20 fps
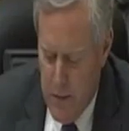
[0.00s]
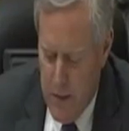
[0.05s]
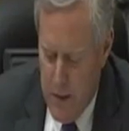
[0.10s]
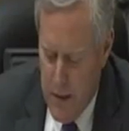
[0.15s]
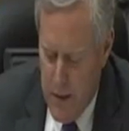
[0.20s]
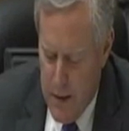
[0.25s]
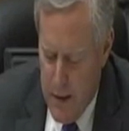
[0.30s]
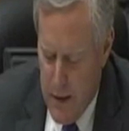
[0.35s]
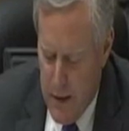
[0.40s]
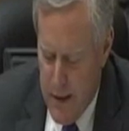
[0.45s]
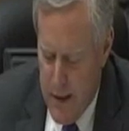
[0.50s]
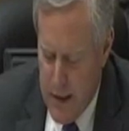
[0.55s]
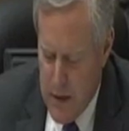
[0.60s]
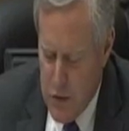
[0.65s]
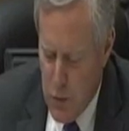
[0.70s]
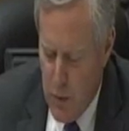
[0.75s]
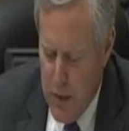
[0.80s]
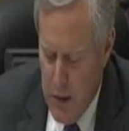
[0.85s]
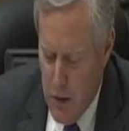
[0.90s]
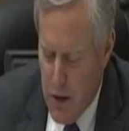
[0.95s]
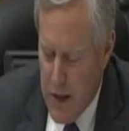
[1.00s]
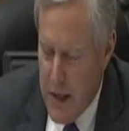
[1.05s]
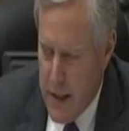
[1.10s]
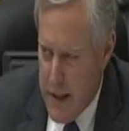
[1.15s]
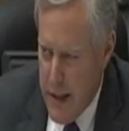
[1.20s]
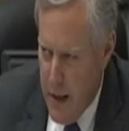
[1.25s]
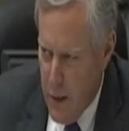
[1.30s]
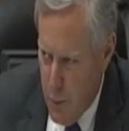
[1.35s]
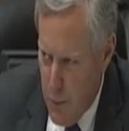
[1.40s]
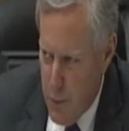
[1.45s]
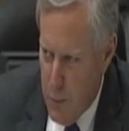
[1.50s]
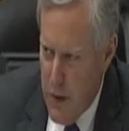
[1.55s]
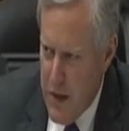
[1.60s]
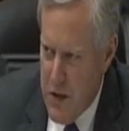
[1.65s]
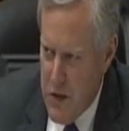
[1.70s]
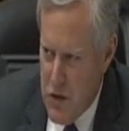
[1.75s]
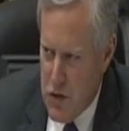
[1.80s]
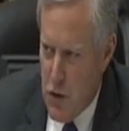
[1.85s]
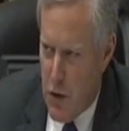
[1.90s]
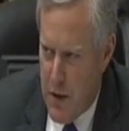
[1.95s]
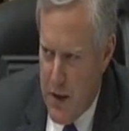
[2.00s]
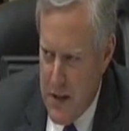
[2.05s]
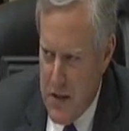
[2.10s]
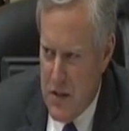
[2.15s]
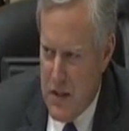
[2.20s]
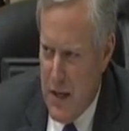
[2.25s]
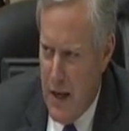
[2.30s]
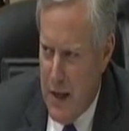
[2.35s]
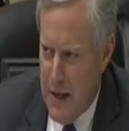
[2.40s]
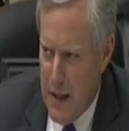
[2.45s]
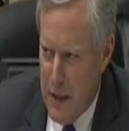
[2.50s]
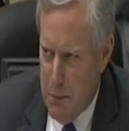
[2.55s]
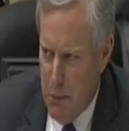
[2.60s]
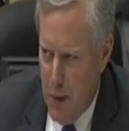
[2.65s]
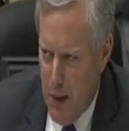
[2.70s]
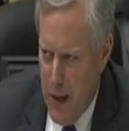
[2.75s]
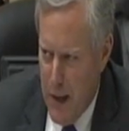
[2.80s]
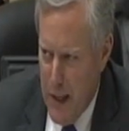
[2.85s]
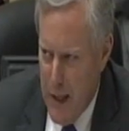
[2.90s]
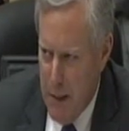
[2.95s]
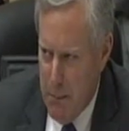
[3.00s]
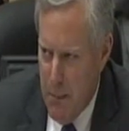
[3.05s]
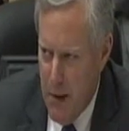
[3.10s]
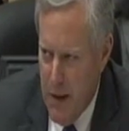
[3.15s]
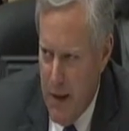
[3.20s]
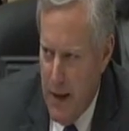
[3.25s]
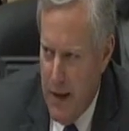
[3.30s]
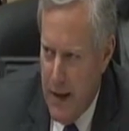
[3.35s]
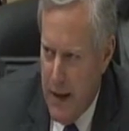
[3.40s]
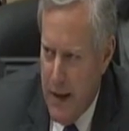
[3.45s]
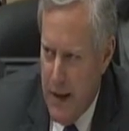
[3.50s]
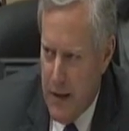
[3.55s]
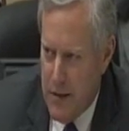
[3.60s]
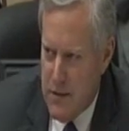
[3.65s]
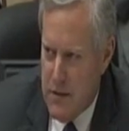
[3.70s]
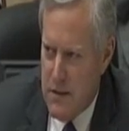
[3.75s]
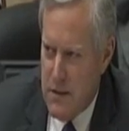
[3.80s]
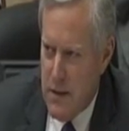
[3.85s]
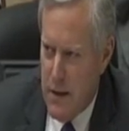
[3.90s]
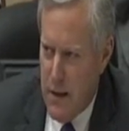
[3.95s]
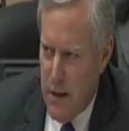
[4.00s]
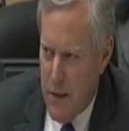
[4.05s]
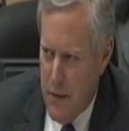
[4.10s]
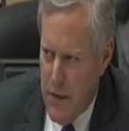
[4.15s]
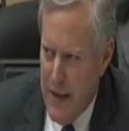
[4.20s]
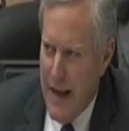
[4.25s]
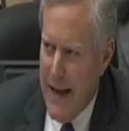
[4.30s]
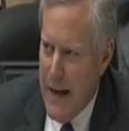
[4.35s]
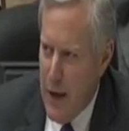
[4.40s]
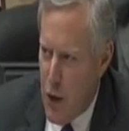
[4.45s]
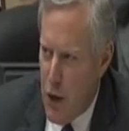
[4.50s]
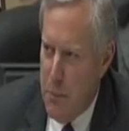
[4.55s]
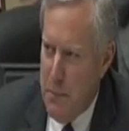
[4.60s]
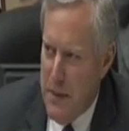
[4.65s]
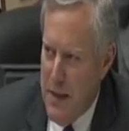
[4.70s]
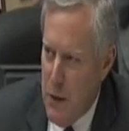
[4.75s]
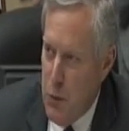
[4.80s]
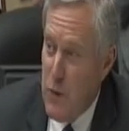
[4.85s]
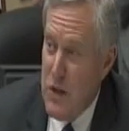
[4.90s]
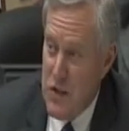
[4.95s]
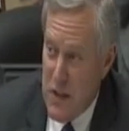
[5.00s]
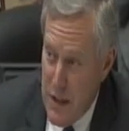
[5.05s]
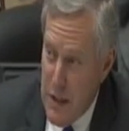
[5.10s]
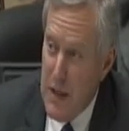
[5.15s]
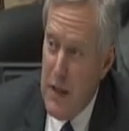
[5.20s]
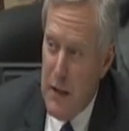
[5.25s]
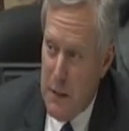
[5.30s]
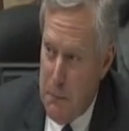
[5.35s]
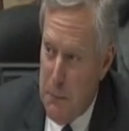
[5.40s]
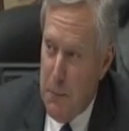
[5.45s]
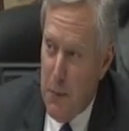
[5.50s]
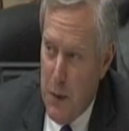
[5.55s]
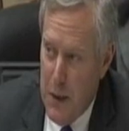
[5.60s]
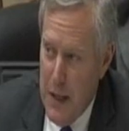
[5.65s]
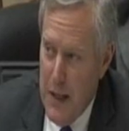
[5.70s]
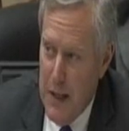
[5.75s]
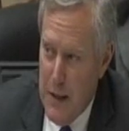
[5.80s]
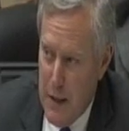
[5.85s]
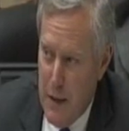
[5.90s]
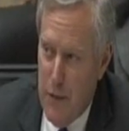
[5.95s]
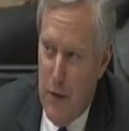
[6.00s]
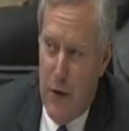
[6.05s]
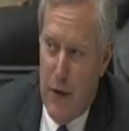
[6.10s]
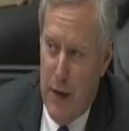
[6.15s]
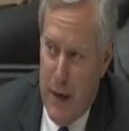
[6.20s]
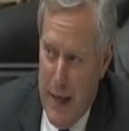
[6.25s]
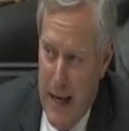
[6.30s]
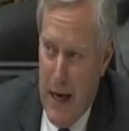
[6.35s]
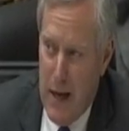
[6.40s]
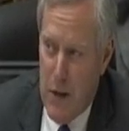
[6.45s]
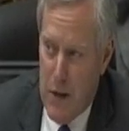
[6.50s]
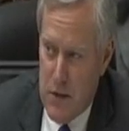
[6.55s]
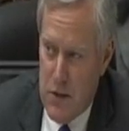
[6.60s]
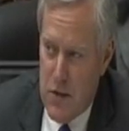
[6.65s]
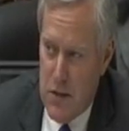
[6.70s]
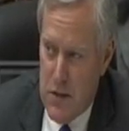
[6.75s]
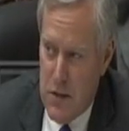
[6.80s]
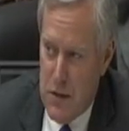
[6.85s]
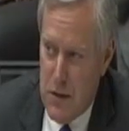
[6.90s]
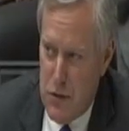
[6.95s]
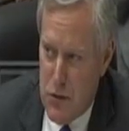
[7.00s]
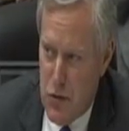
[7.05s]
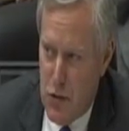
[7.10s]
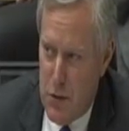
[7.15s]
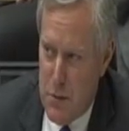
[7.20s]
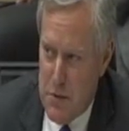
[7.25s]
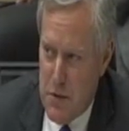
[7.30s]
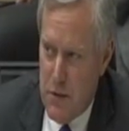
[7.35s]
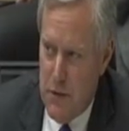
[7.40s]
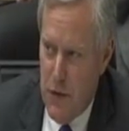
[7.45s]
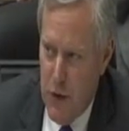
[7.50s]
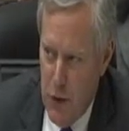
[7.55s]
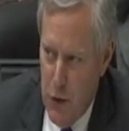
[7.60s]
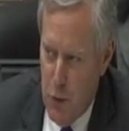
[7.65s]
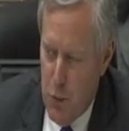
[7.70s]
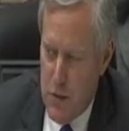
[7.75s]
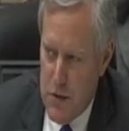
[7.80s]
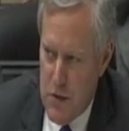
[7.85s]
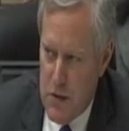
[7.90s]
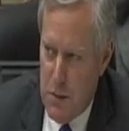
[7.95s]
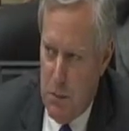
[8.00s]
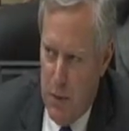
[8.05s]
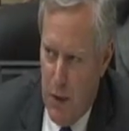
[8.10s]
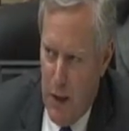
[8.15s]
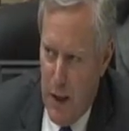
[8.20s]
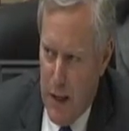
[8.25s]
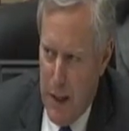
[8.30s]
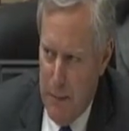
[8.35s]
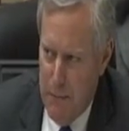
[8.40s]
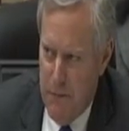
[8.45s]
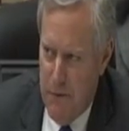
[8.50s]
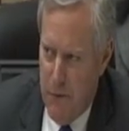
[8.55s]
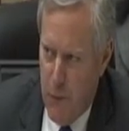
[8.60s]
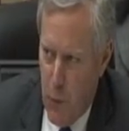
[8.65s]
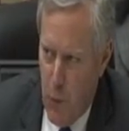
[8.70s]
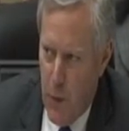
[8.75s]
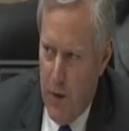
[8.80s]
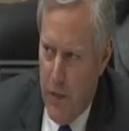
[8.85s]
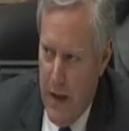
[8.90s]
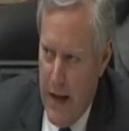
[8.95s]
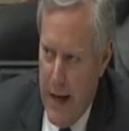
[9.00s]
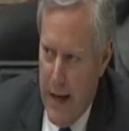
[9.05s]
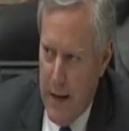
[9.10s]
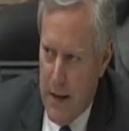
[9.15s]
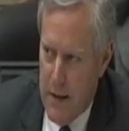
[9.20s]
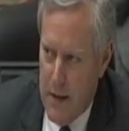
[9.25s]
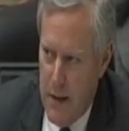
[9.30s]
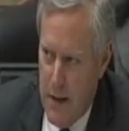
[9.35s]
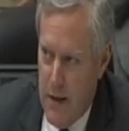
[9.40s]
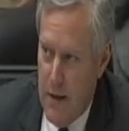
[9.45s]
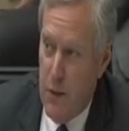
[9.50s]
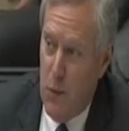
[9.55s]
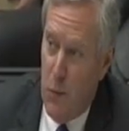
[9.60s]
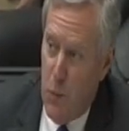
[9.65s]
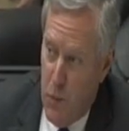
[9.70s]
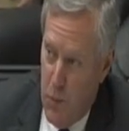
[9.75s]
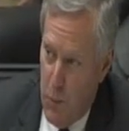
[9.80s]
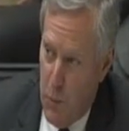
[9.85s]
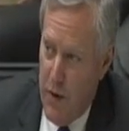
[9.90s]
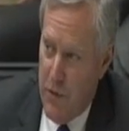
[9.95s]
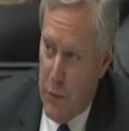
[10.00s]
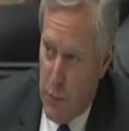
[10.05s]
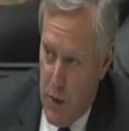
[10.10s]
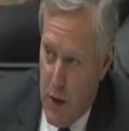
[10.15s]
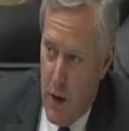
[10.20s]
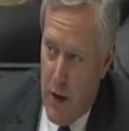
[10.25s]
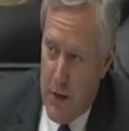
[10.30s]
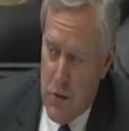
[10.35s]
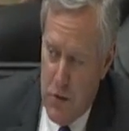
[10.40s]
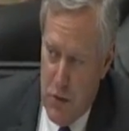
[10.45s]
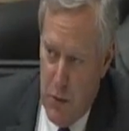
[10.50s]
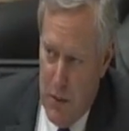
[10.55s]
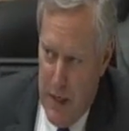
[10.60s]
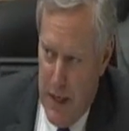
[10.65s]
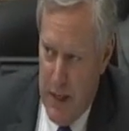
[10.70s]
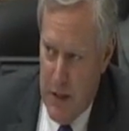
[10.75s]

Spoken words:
look at that, when we start assigning blame, it's the ARB was incomplete in their analysis in terms of who was to blame for that with regards to an